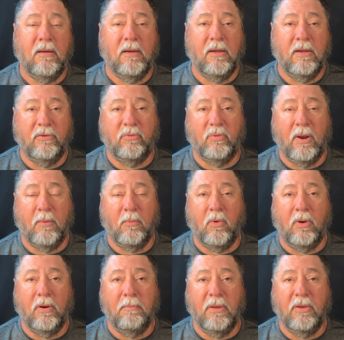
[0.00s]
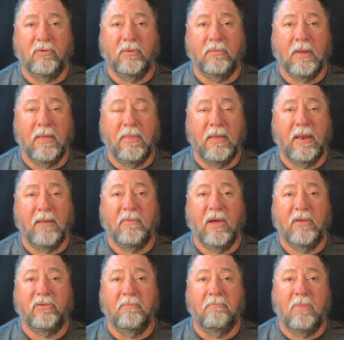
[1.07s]
is what I'm going to mention. And then I've
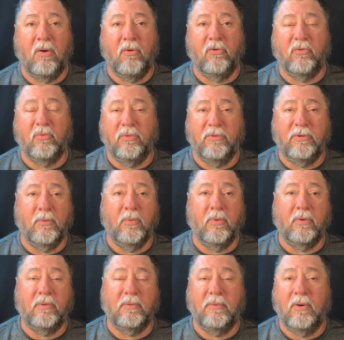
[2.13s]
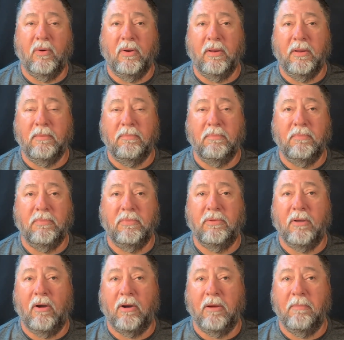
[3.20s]
got some bonus ones that we're going to
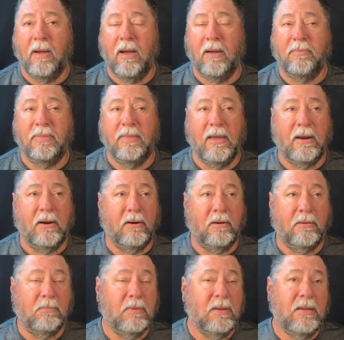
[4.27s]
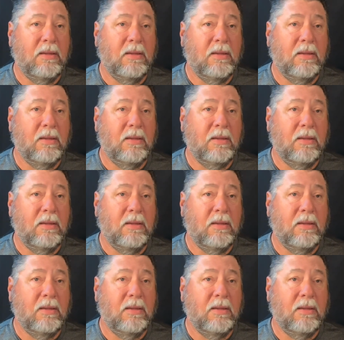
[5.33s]
talk about that are,